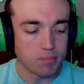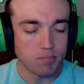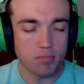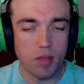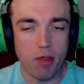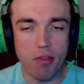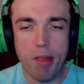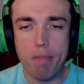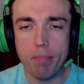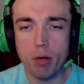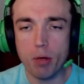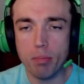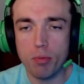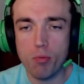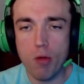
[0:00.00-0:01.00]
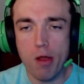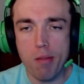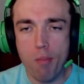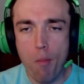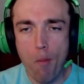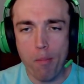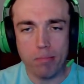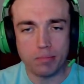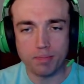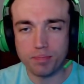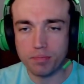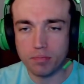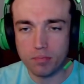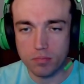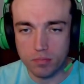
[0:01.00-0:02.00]
Now that purple one
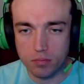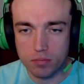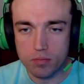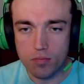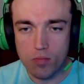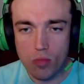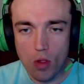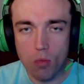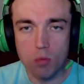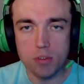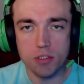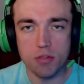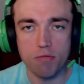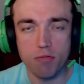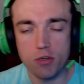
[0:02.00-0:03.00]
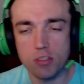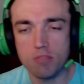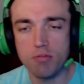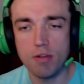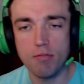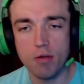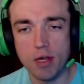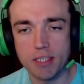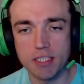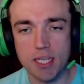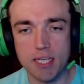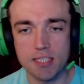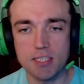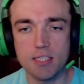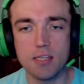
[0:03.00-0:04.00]
was the first flavor I
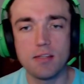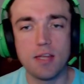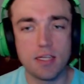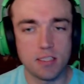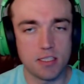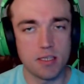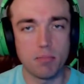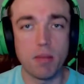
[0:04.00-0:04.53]
tasted that seemed